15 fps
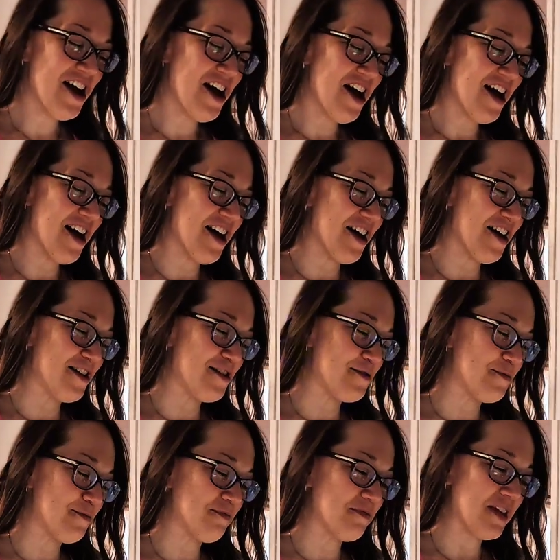
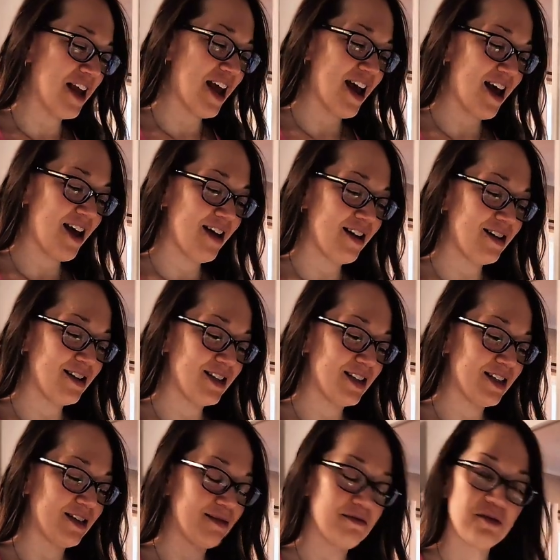And
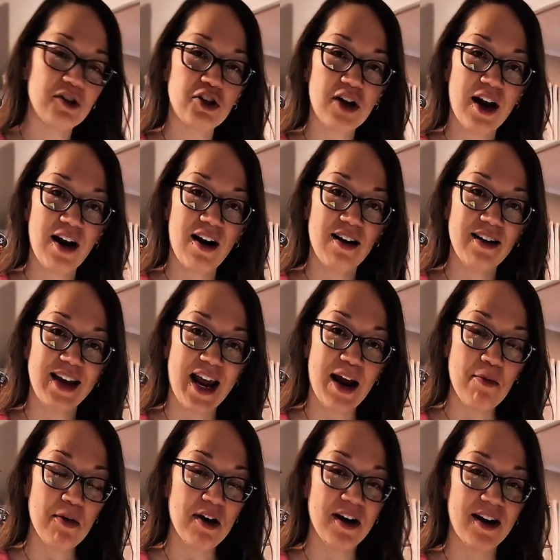try it on
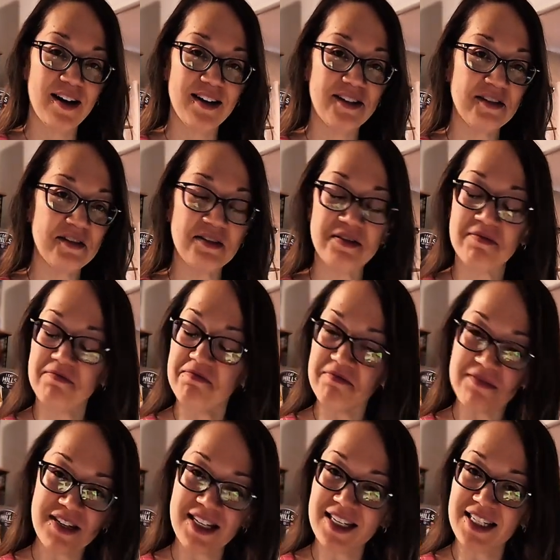camera and
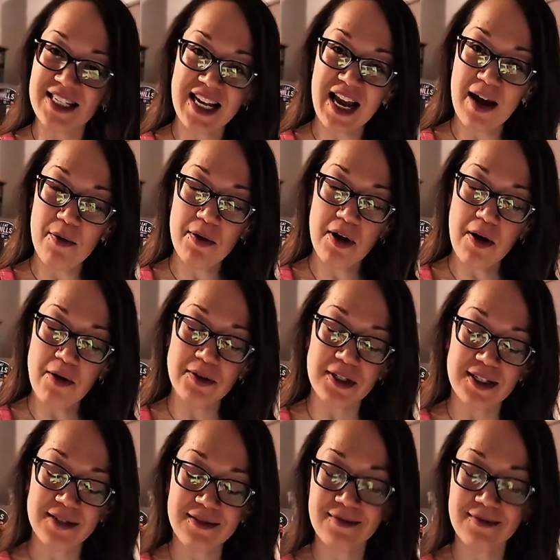see how it goes.